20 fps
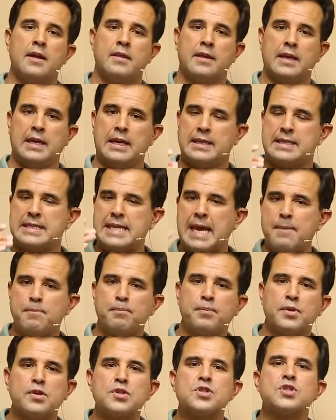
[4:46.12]
The
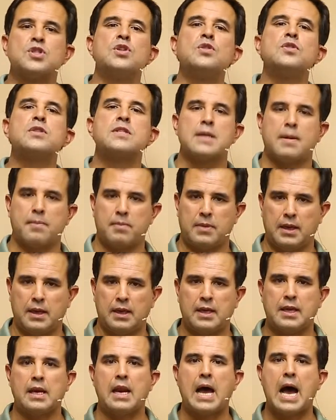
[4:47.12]
temples do
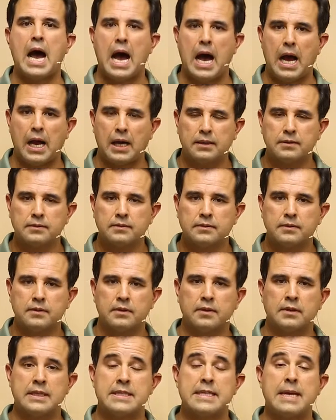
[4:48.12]
something, hiera.
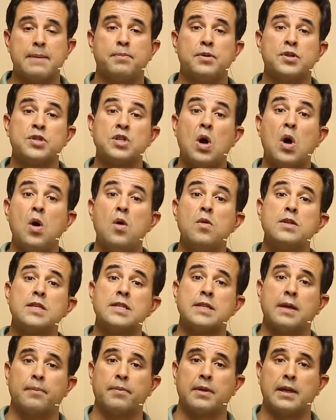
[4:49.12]
The temples own
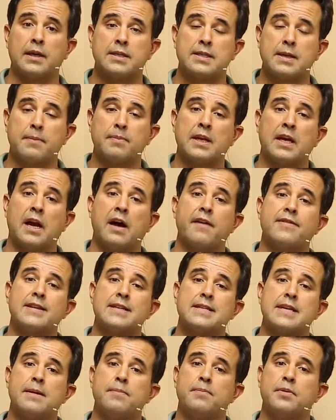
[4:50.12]
something, something of
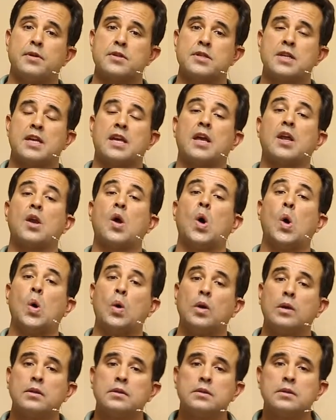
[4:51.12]
the temples,
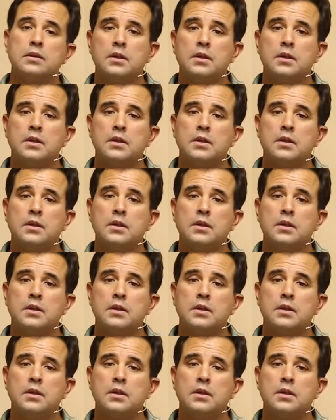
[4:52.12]
hieron.